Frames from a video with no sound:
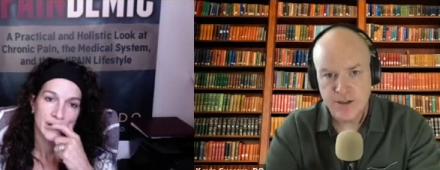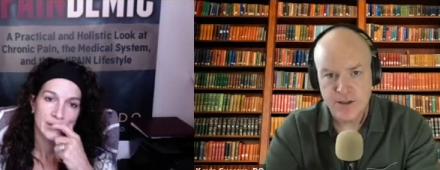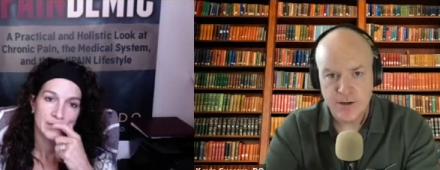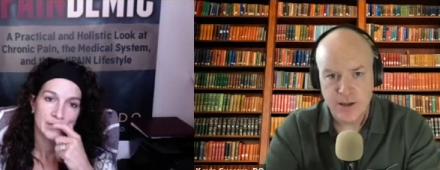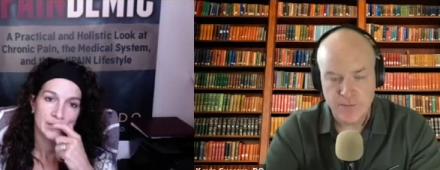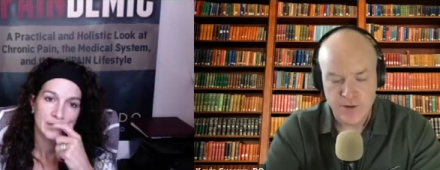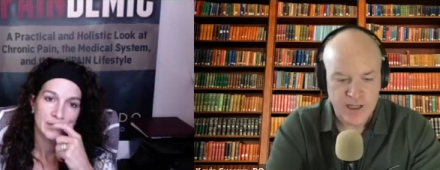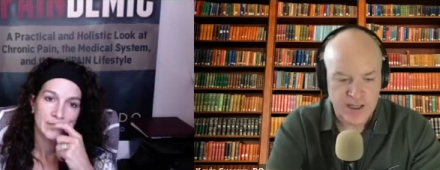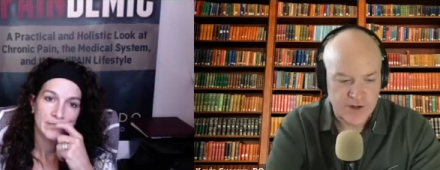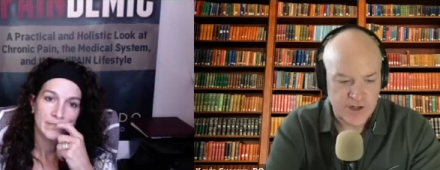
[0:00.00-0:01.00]
Speaker 1: you know if we're not
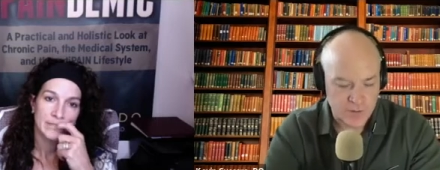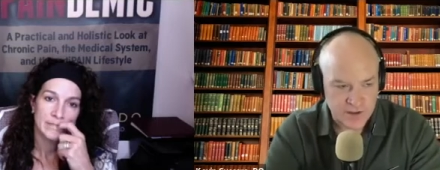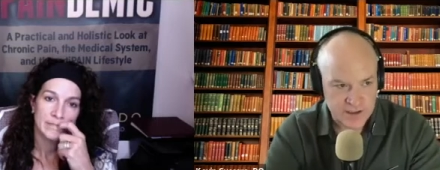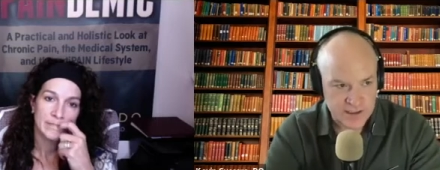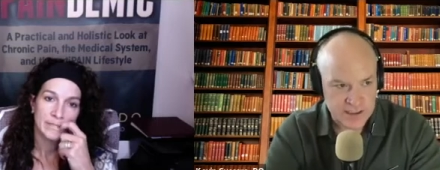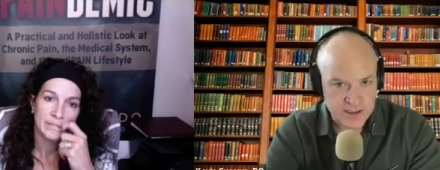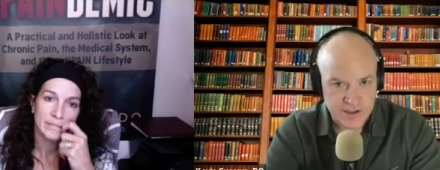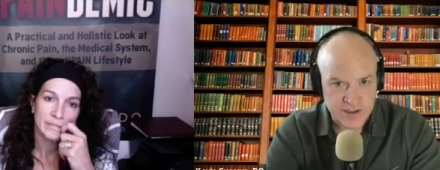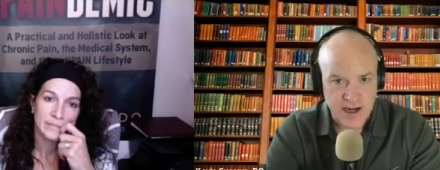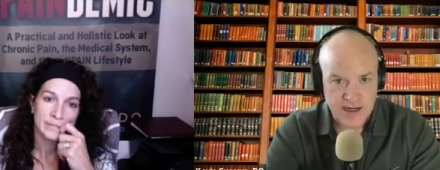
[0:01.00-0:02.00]
if you're not willing to listen to your
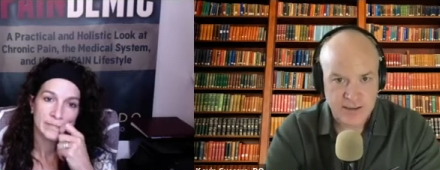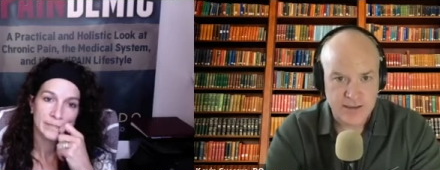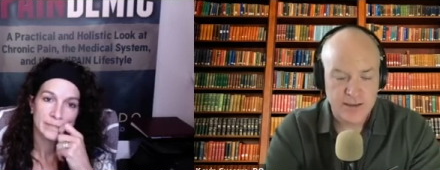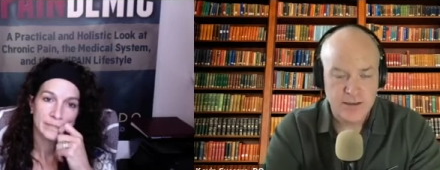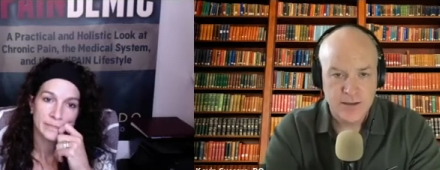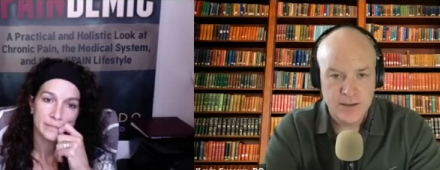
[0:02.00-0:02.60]
doctor